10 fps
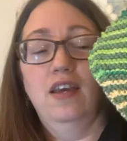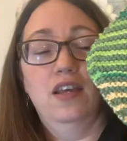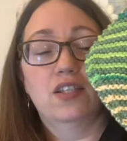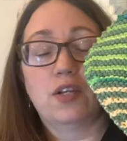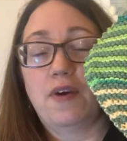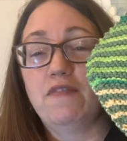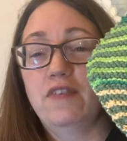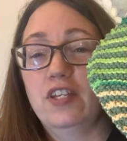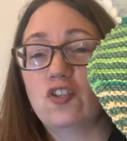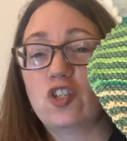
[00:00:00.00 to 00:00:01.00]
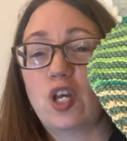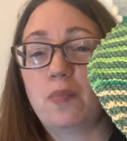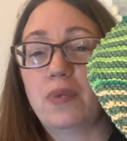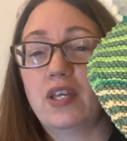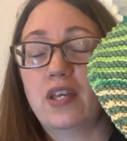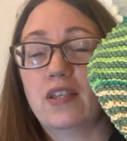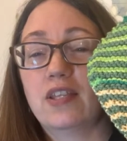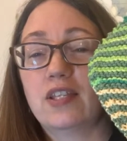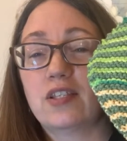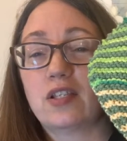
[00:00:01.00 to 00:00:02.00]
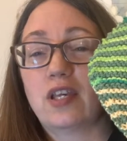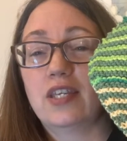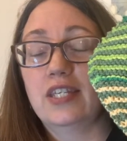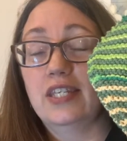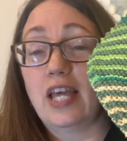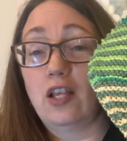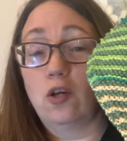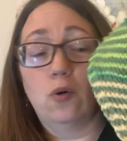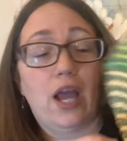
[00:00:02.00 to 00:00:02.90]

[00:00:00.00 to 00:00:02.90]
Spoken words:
So I finished up this yellow.